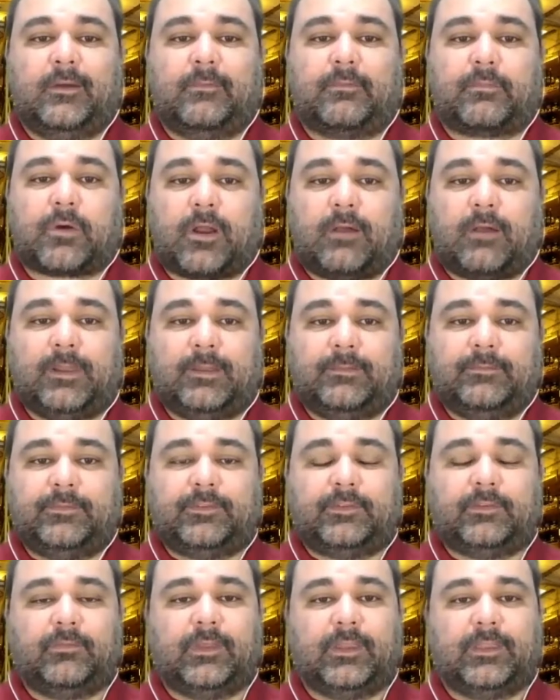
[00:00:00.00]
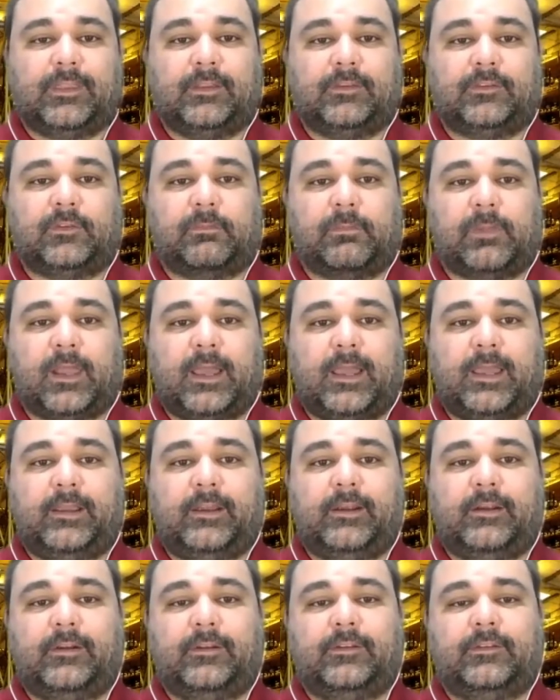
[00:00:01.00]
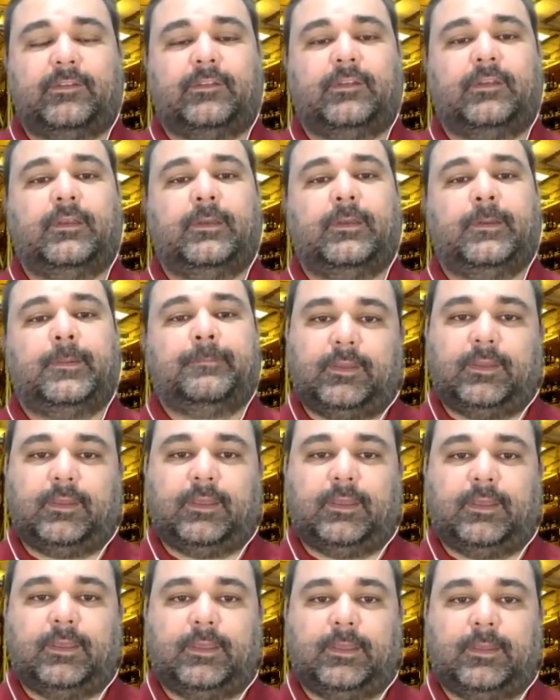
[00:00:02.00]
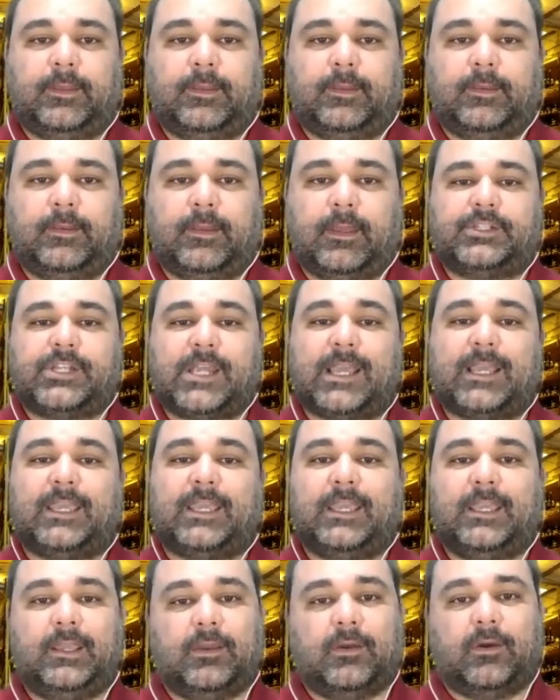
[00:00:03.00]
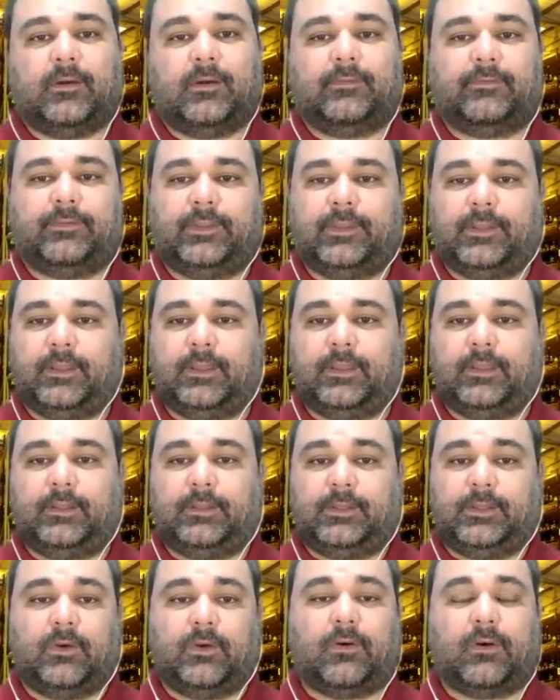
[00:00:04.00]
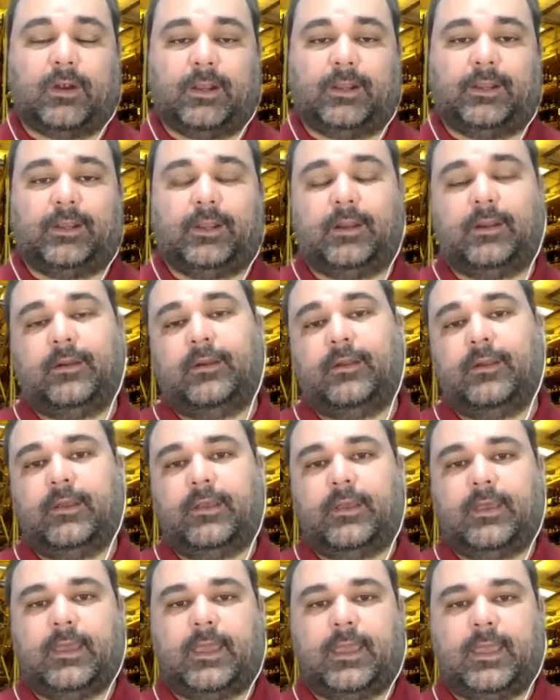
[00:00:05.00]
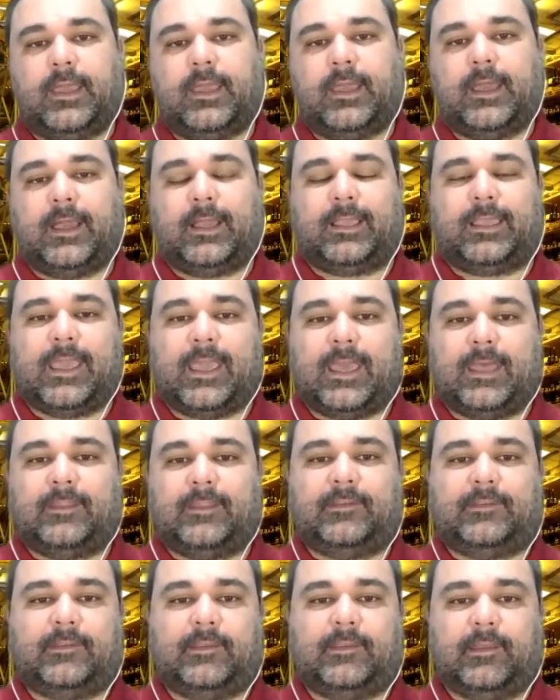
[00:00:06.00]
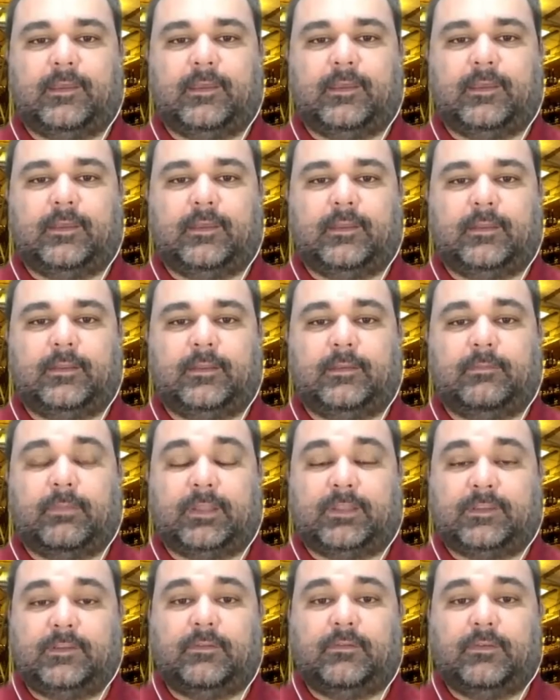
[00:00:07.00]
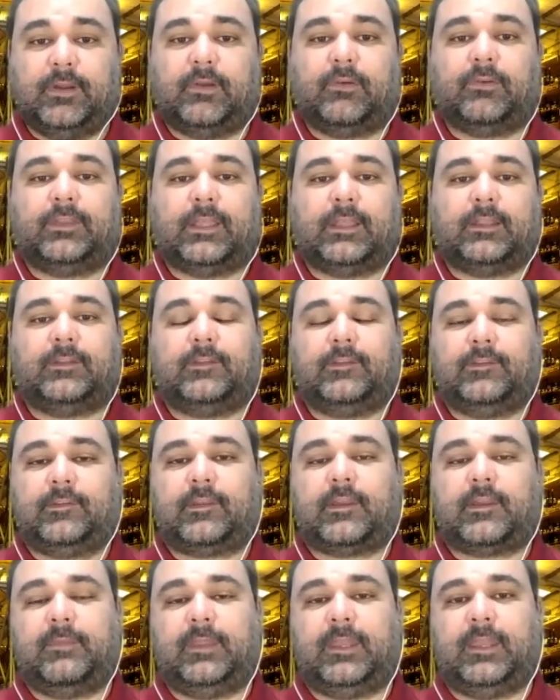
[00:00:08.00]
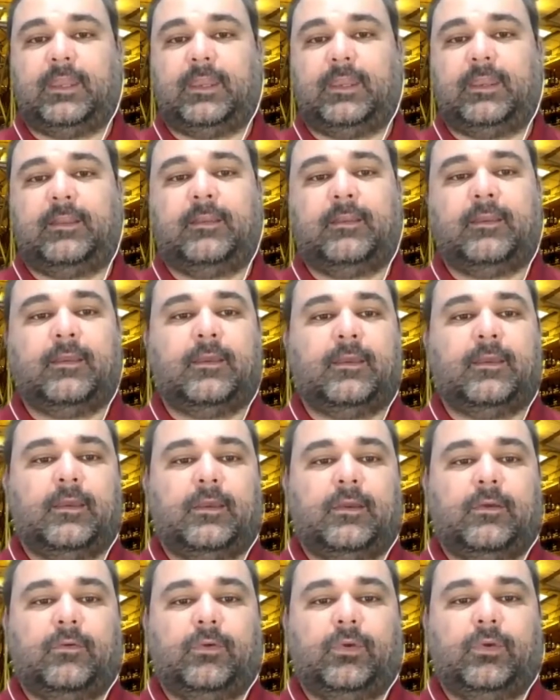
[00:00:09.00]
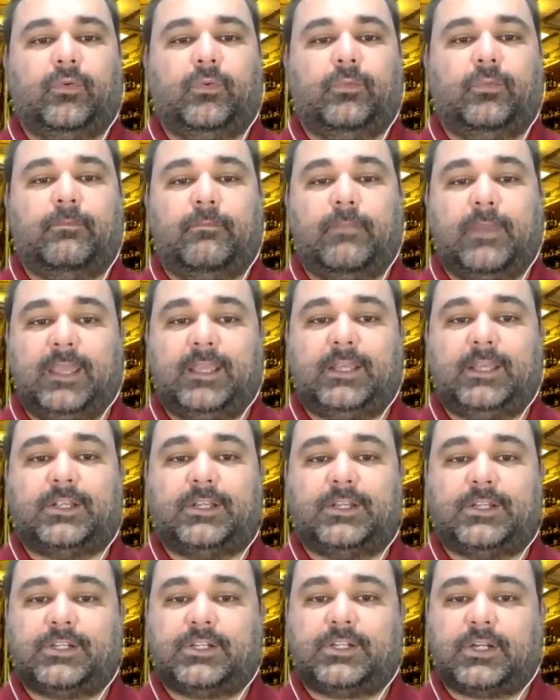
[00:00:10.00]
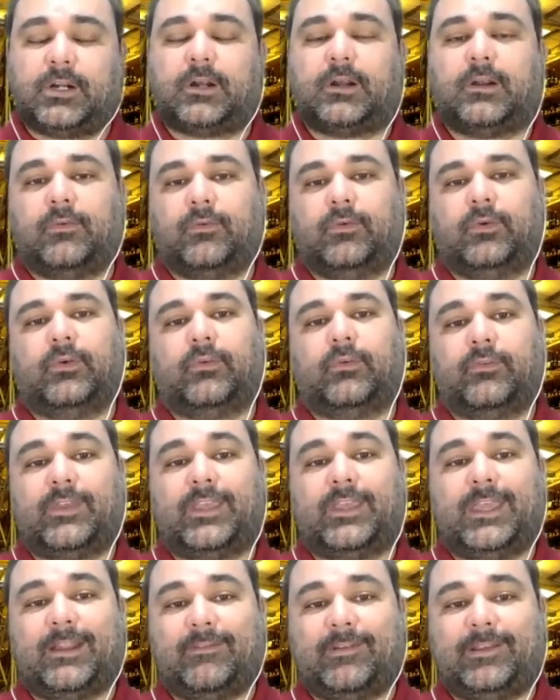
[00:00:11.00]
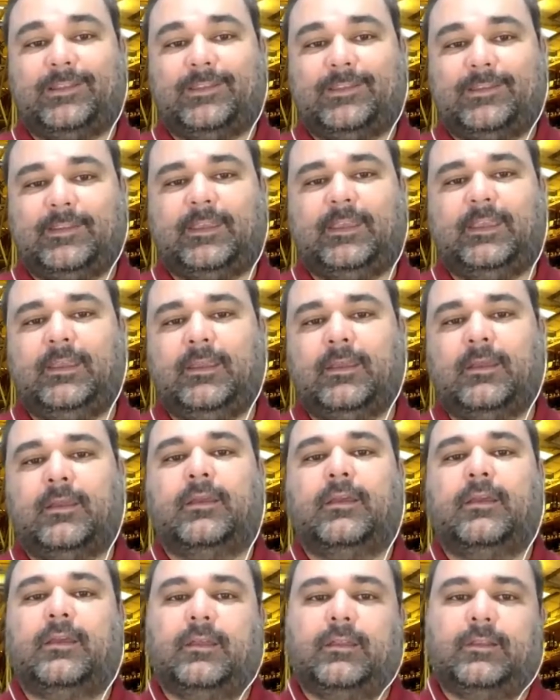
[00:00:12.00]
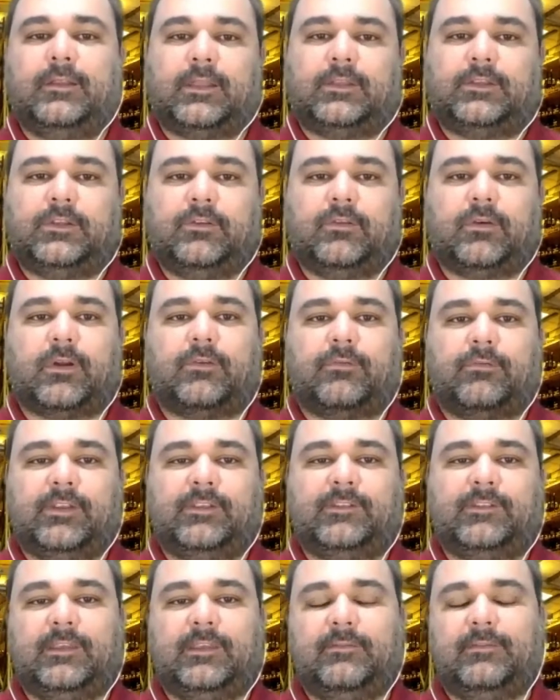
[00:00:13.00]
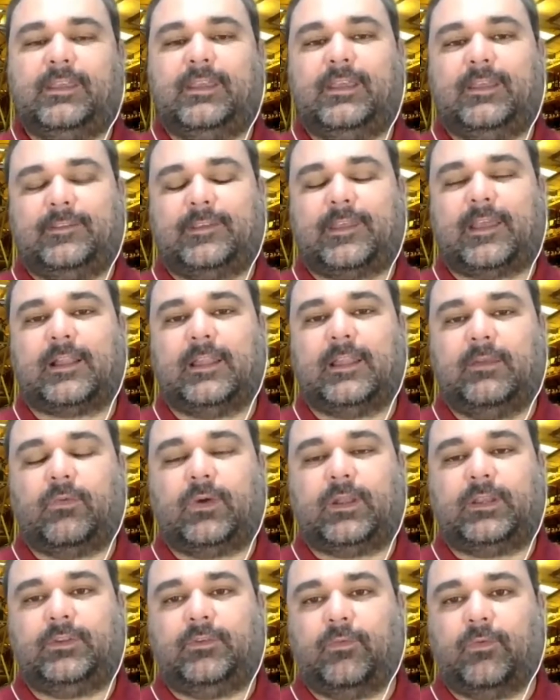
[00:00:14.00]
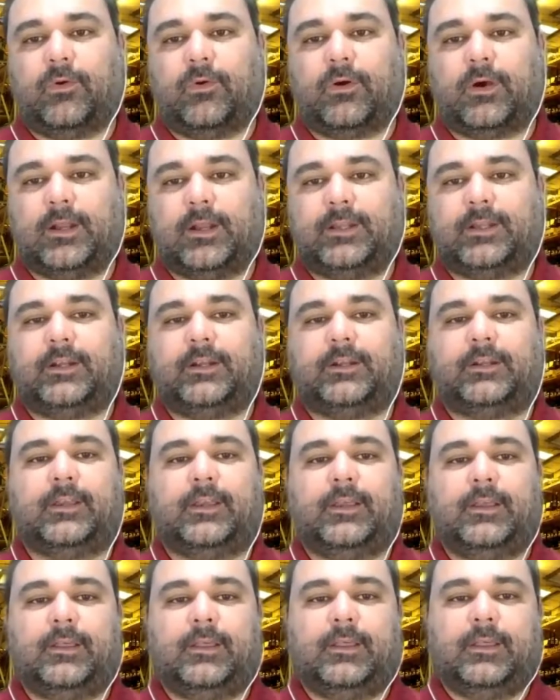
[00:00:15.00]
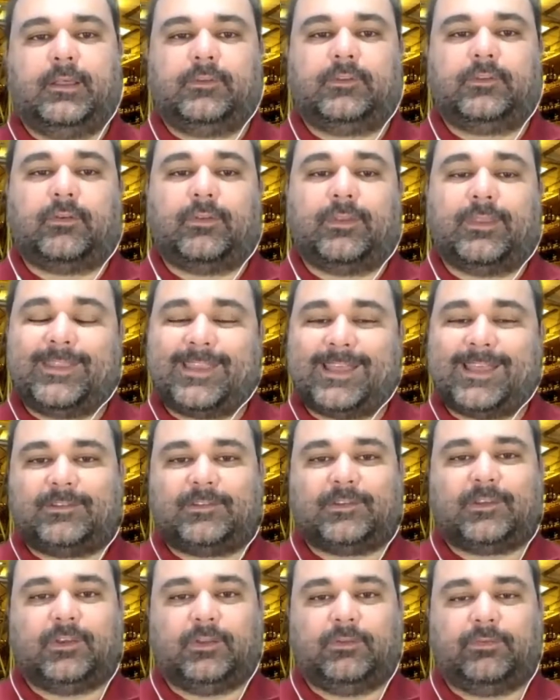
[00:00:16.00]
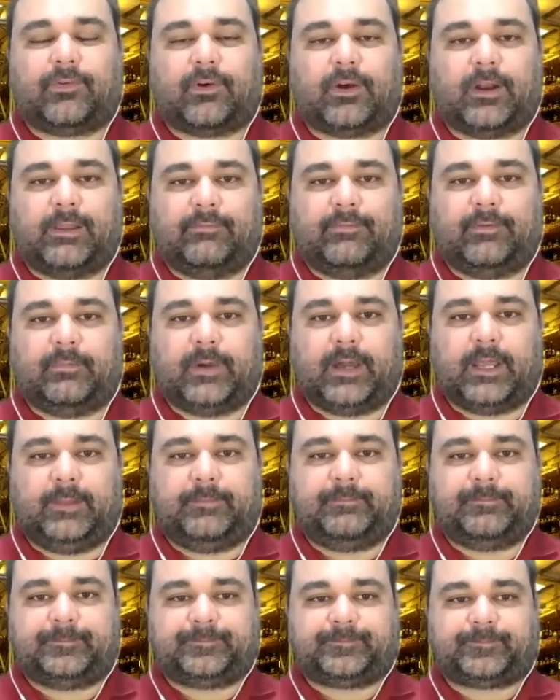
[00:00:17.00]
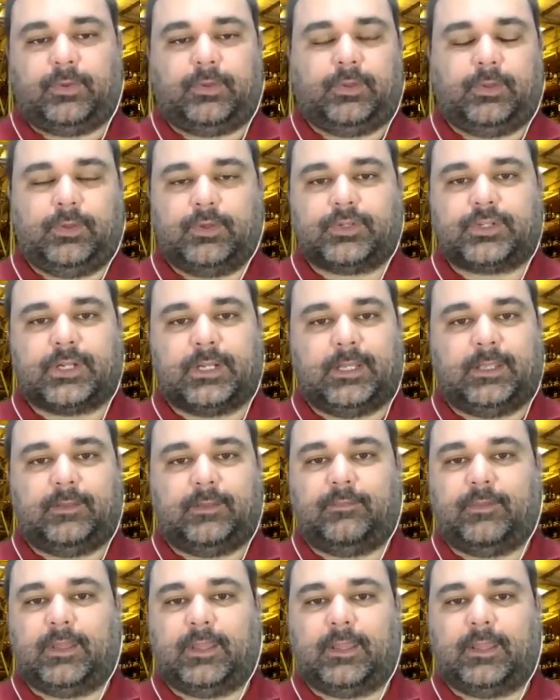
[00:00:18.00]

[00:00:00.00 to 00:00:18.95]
problems with the suppliers, the checking of the order against the material that is coming in will make sure, will guarantee that you are receiving exactly what you ordered. So that's good for everybody. Usually